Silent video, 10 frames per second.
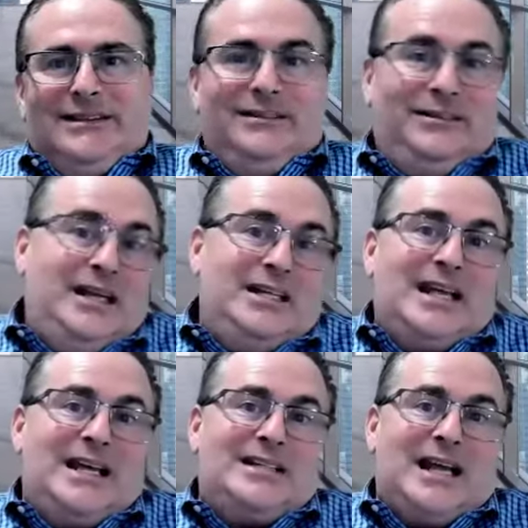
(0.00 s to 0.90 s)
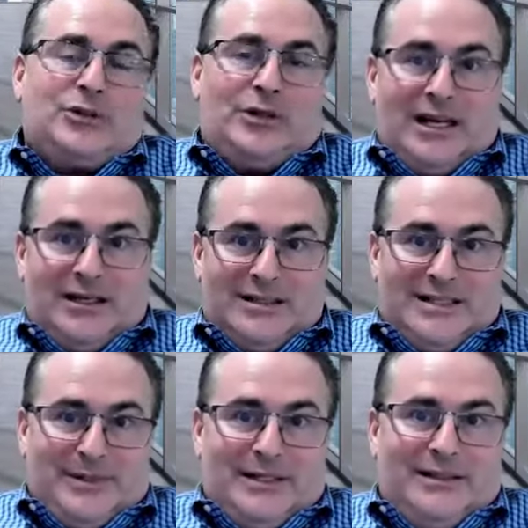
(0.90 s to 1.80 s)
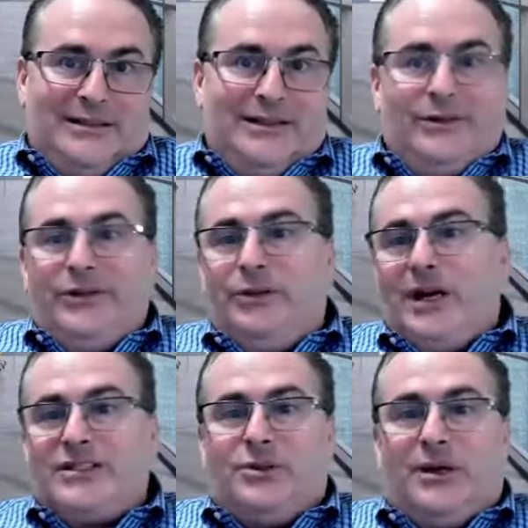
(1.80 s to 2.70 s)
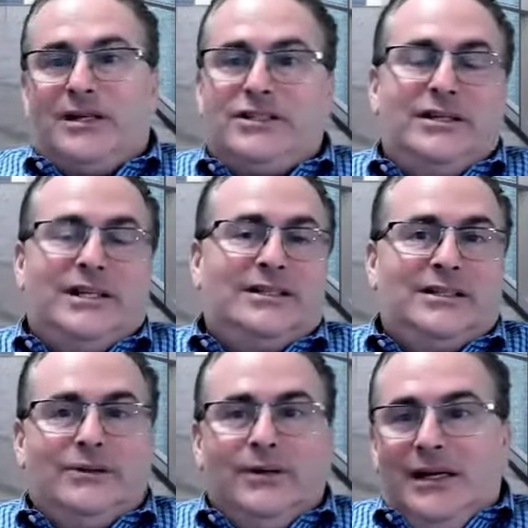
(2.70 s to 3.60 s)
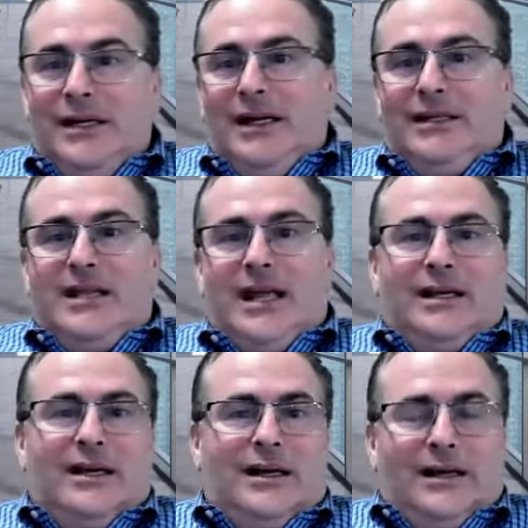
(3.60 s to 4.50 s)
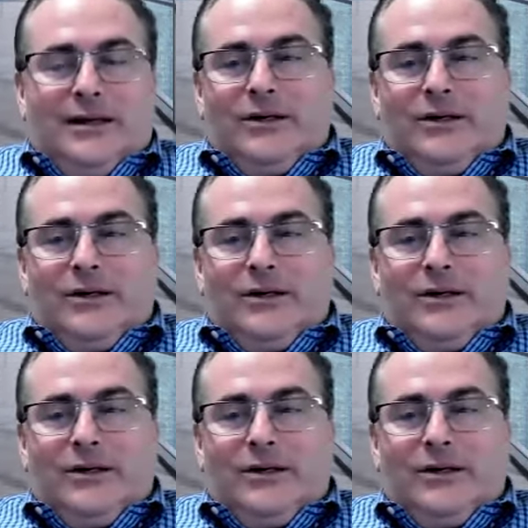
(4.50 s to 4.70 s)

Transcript: You need to take sexual harassment. You're in the restaurant, you need to take a